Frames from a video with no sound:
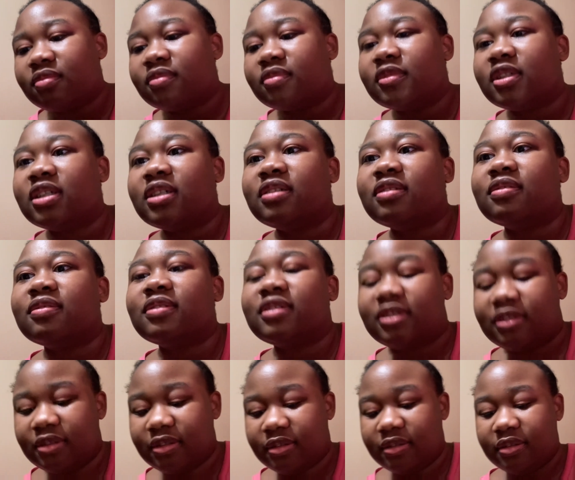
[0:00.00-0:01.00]
Oh,
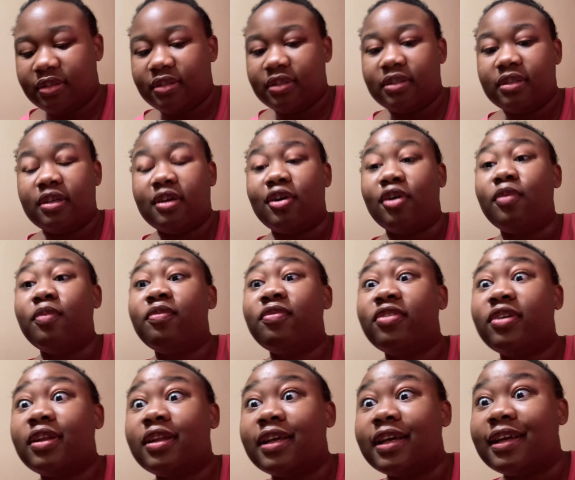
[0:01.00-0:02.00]

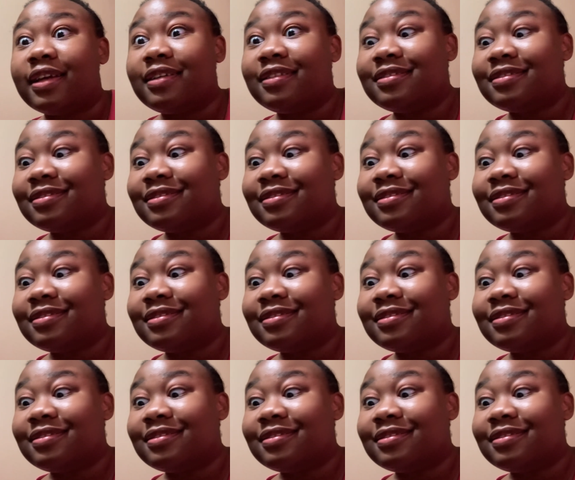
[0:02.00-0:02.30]
hopefully